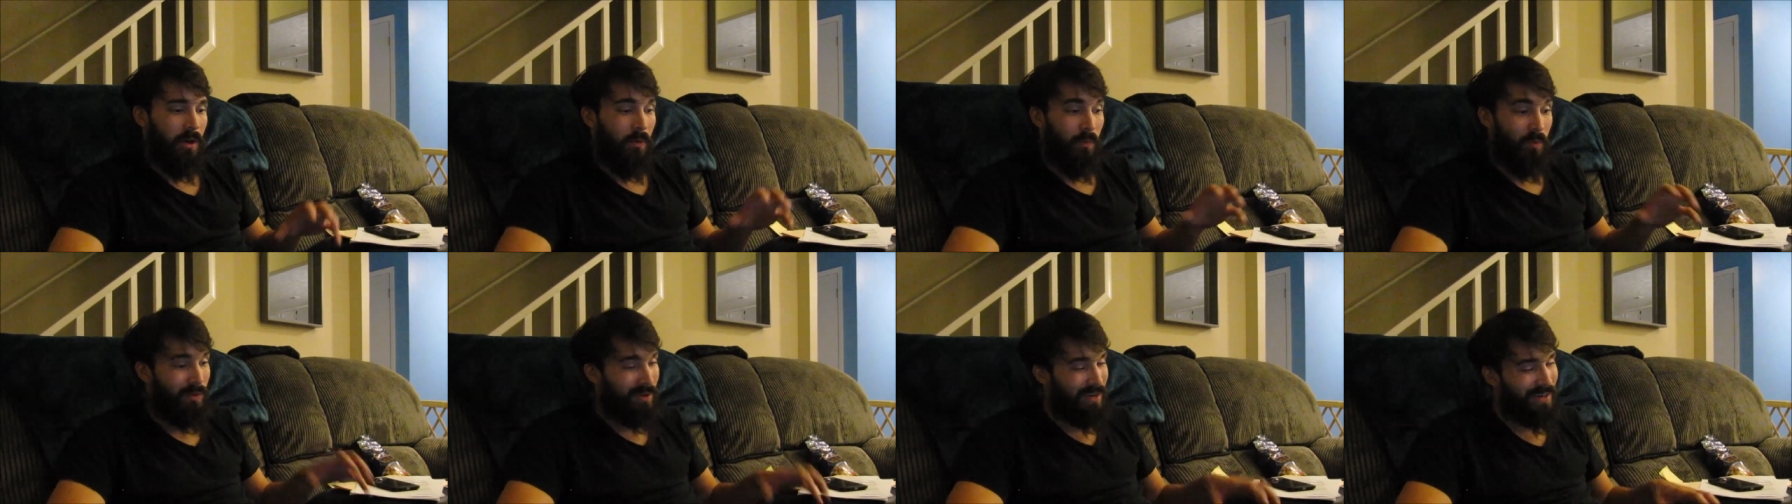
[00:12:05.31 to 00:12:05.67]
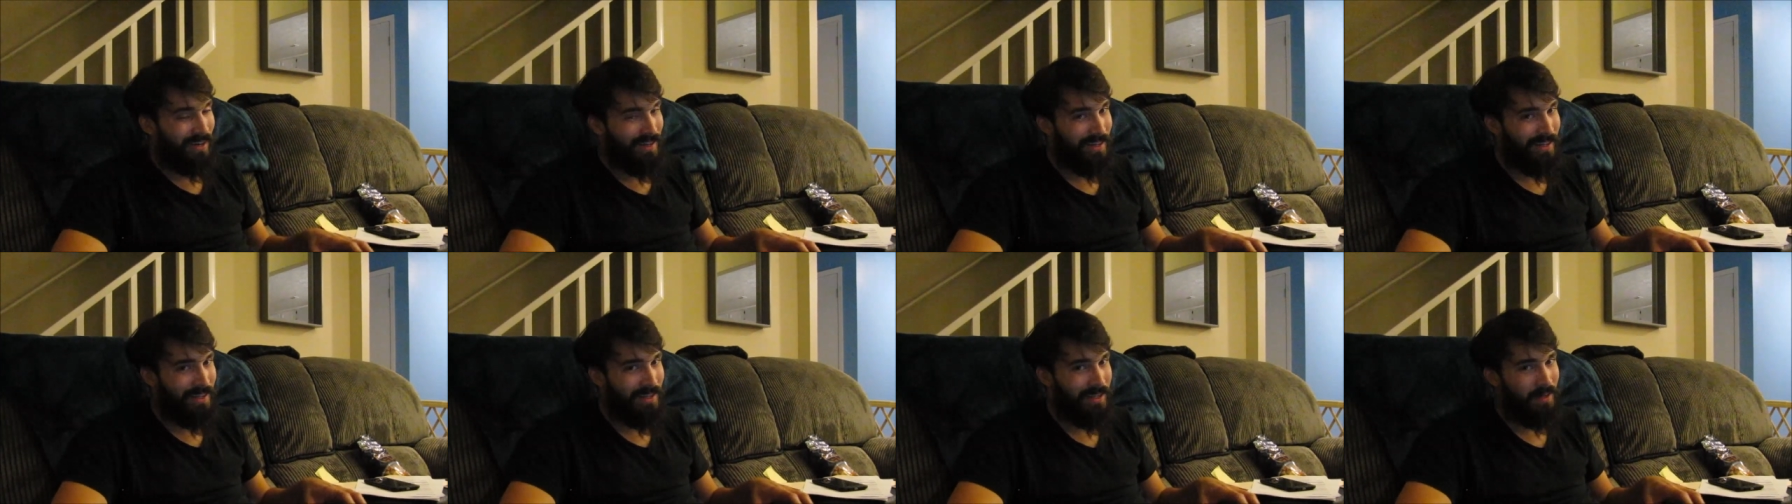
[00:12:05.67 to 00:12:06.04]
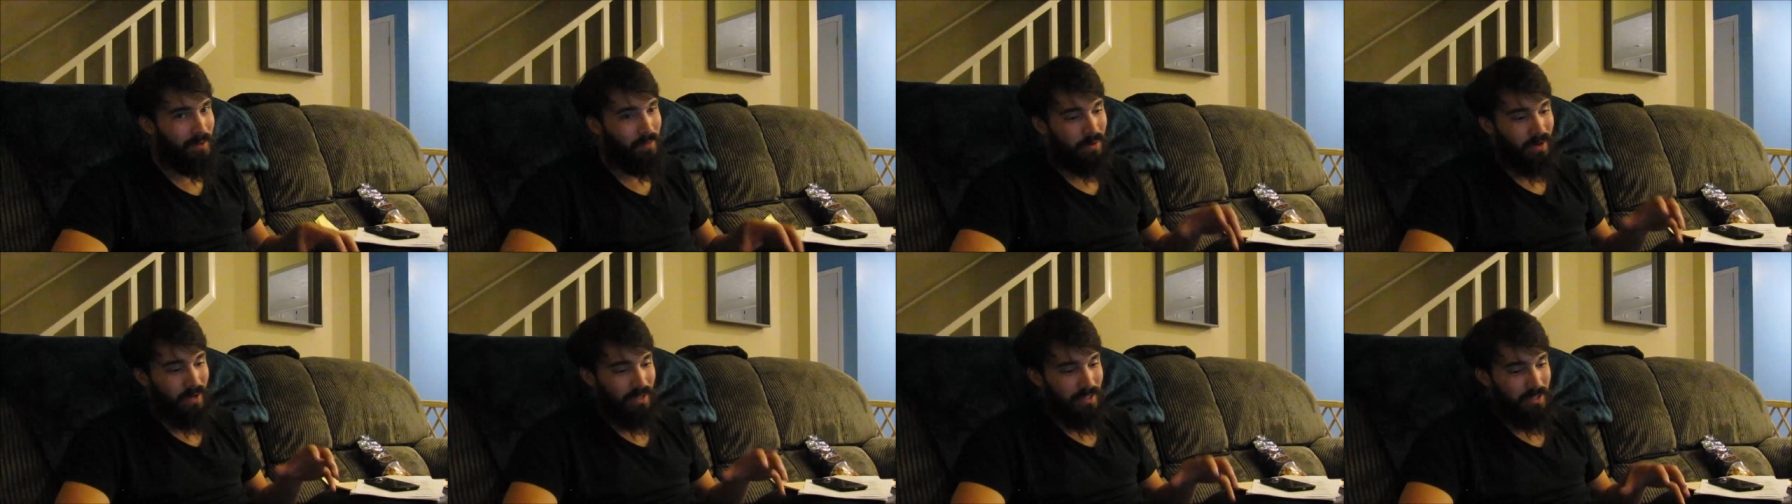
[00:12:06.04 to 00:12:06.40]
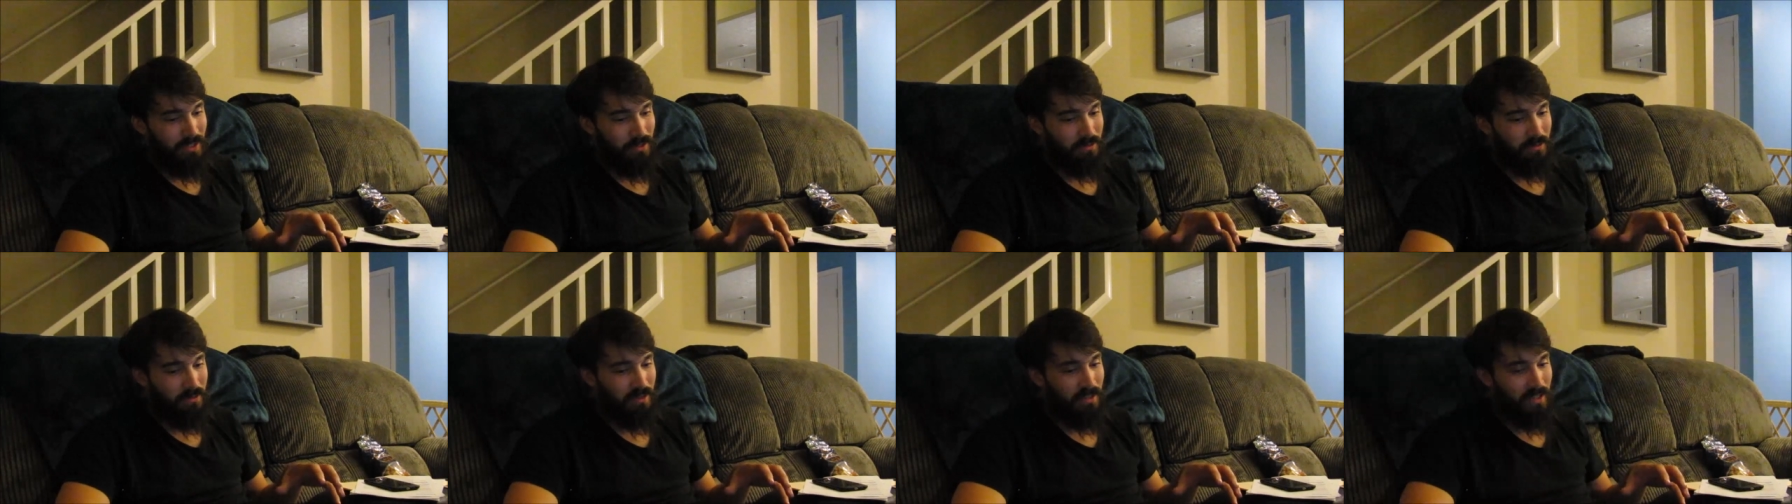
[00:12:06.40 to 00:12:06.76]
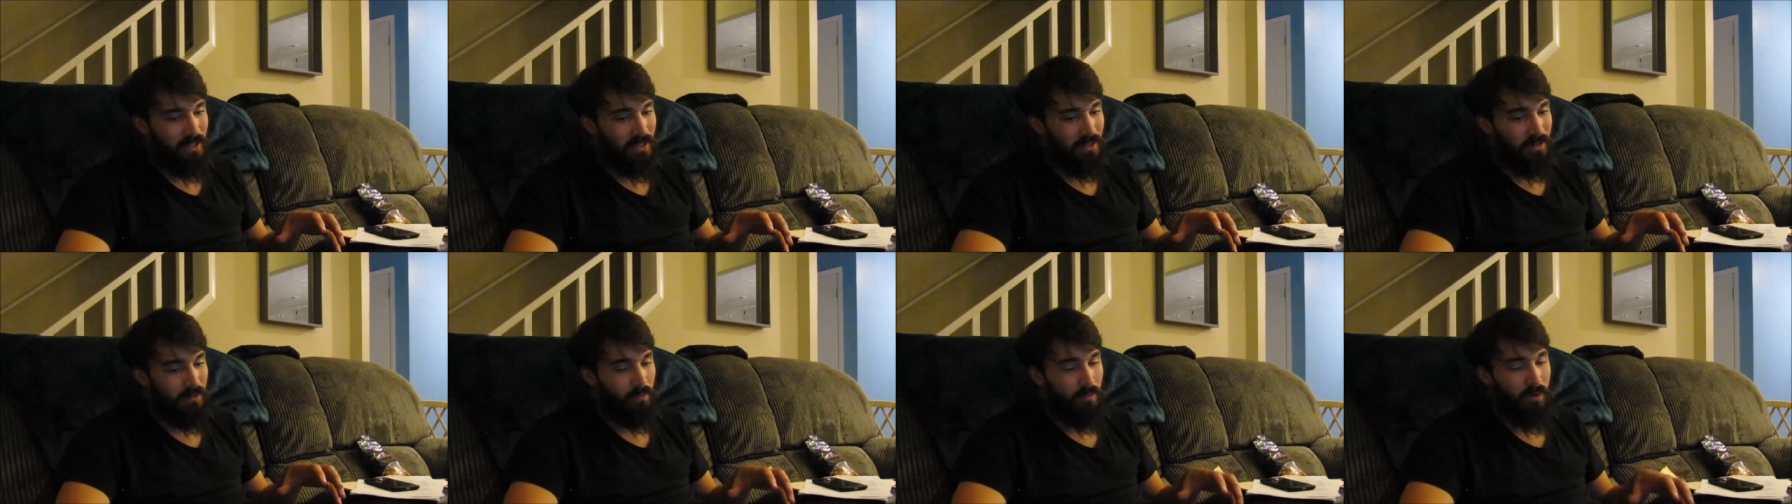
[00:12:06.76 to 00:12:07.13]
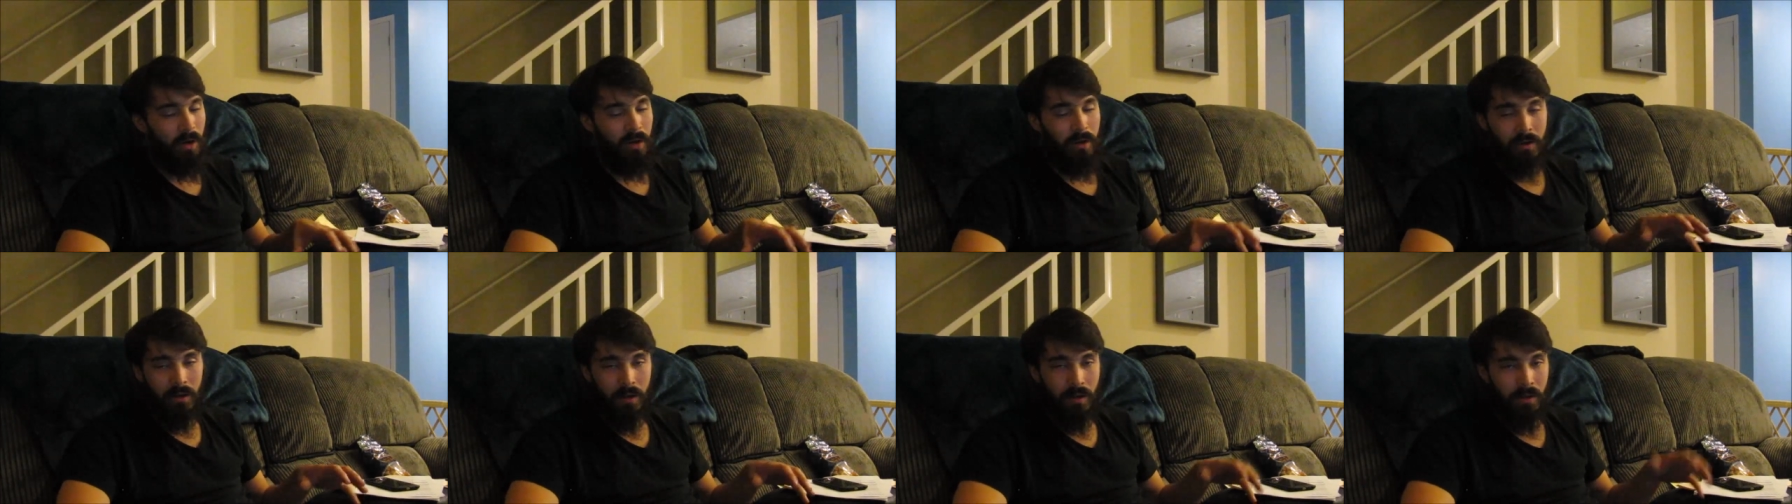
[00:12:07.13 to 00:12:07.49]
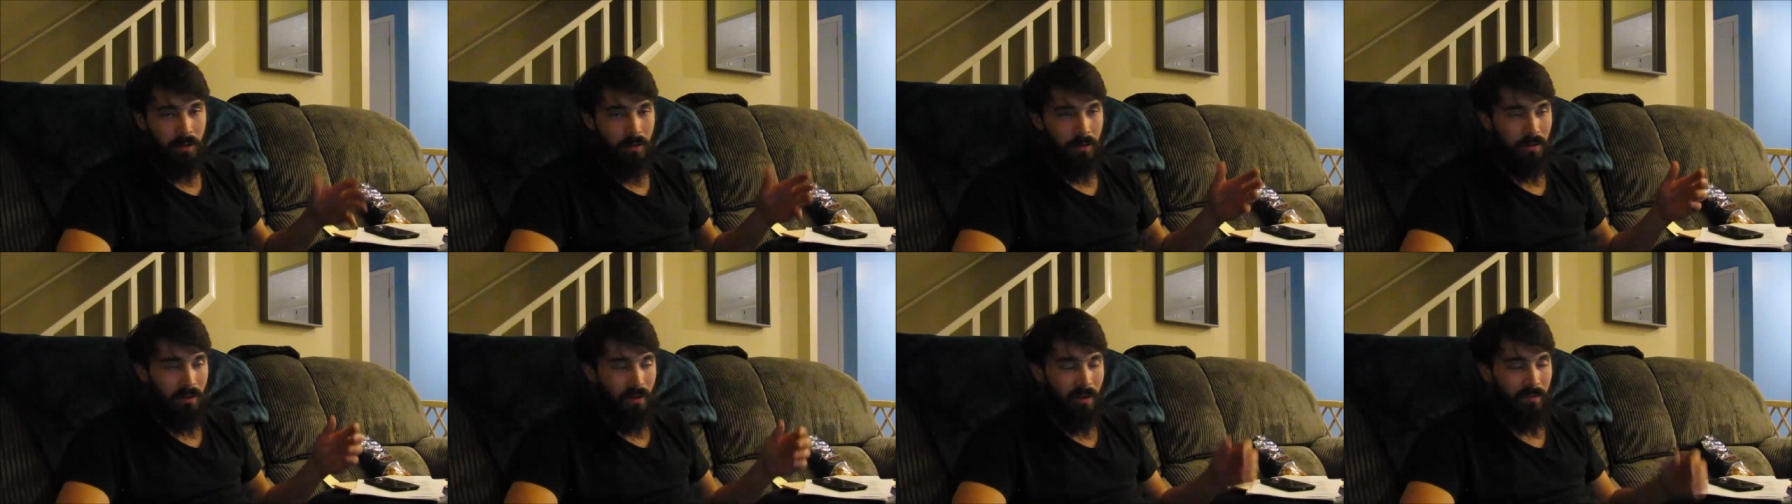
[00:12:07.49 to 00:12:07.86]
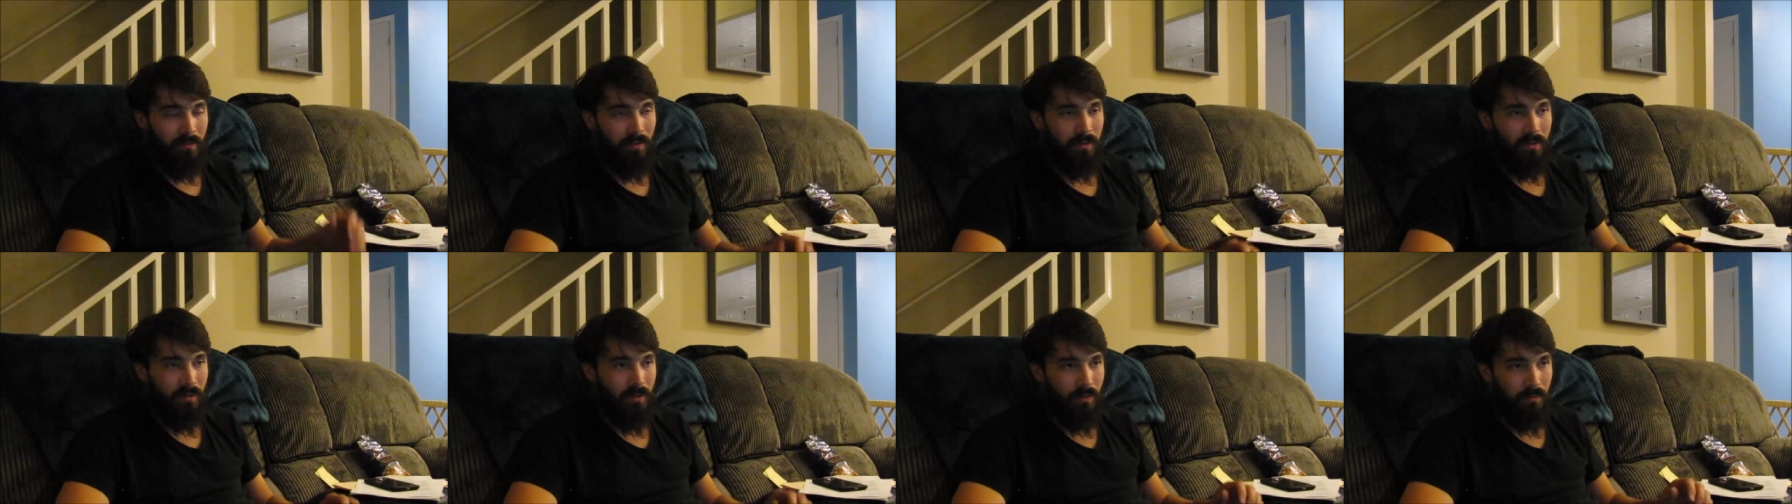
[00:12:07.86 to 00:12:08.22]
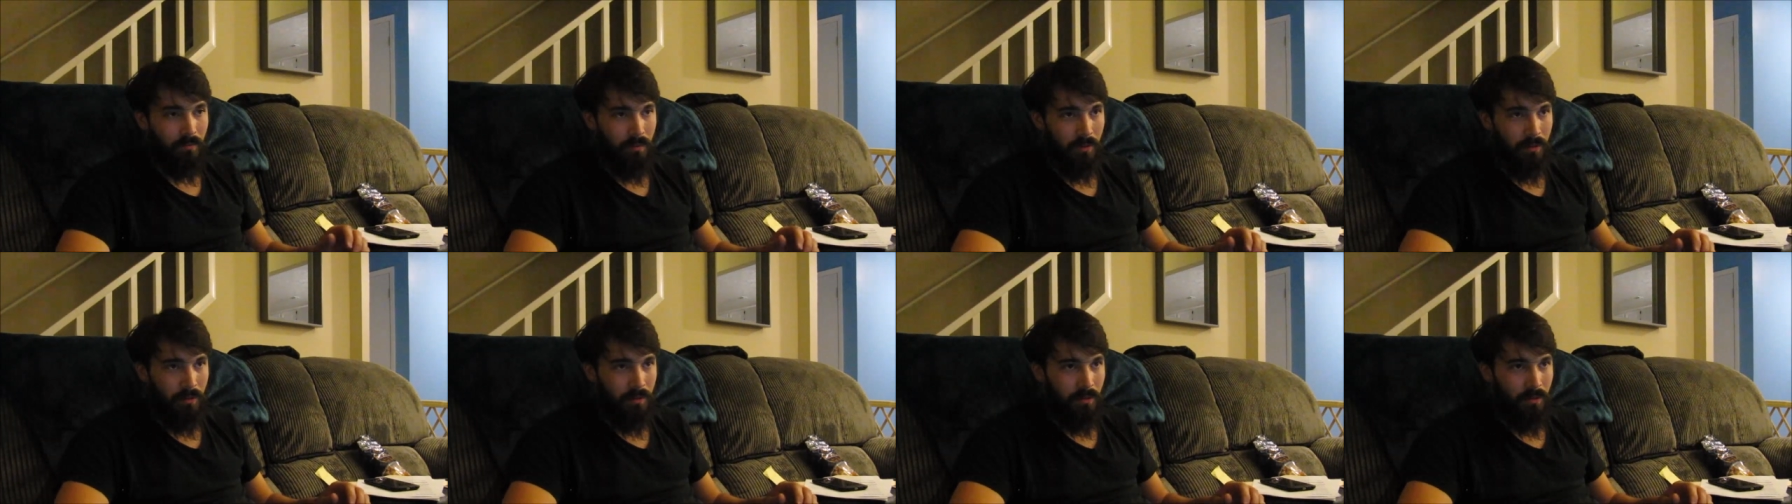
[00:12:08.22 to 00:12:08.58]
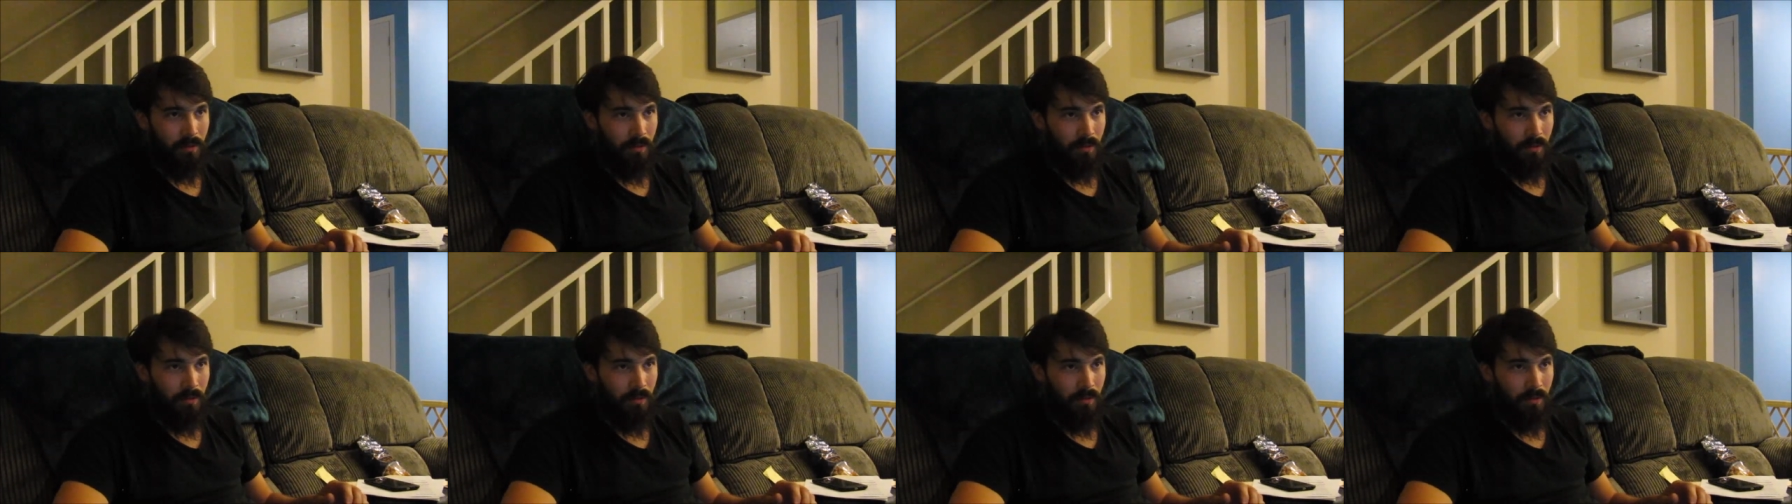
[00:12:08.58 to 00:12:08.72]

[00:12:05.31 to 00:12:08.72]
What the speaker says: what I need, what I don't need, why I need everything. But